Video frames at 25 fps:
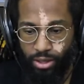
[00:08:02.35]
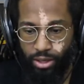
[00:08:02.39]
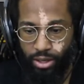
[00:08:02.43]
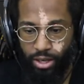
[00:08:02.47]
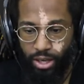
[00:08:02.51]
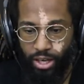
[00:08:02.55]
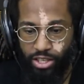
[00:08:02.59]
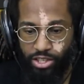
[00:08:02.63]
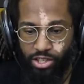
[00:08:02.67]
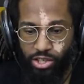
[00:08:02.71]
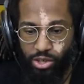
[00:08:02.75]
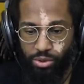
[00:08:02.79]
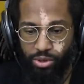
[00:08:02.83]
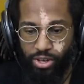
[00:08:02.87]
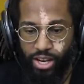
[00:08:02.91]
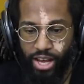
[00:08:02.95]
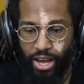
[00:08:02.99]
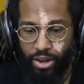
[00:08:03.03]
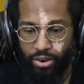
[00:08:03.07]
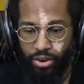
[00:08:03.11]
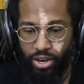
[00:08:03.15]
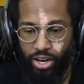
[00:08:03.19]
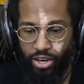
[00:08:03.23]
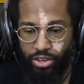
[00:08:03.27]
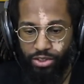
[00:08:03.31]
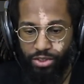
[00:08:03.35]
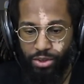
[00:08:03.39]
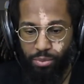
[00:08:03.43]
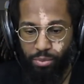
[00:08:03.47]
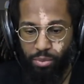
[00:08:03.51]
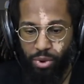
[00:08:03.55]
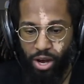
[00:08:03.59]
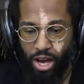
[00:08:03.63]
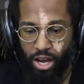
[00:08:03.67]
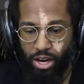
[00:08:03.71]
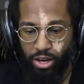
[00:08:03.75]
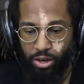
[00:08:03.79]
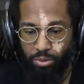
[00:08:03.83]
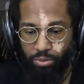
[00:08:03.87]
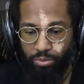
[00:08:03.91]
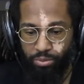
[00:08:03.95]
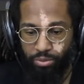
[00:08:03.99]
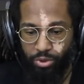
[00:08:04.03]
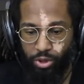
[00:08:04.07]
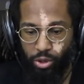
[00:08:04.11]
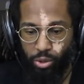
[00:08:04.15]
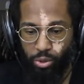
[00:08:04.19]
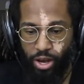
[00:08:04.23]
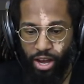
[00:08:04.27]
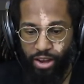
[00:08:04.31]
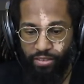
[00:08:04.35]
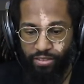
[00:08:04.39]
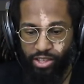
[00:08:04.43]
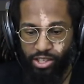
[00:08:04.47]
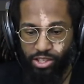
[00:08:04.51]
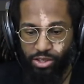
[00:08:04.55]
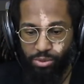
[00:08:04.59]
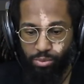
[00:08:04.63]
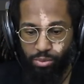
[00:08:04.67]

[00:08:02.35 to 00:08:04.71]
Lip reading: And so down here at the bottom, you have this